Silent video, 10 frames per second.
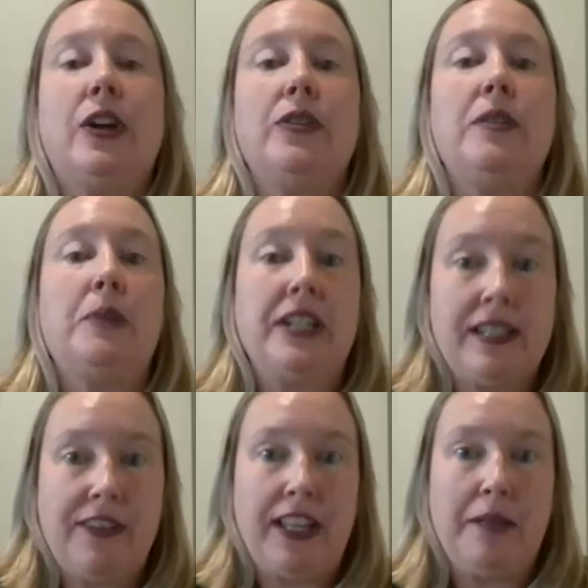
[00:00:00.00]
so the book
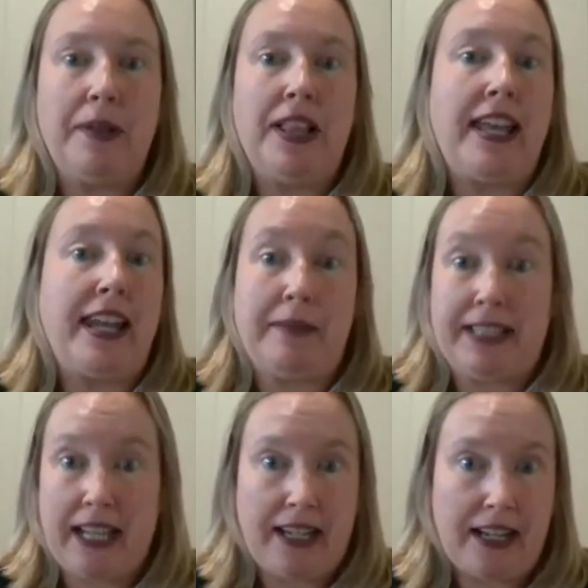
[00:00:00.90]
is available on
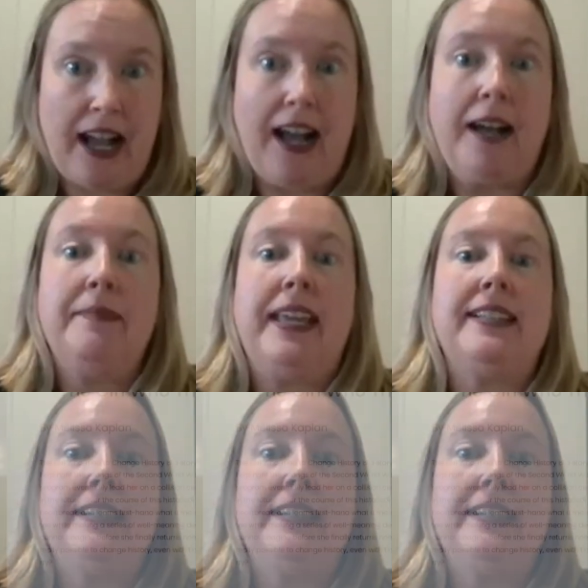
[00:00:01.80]
Amazon.com.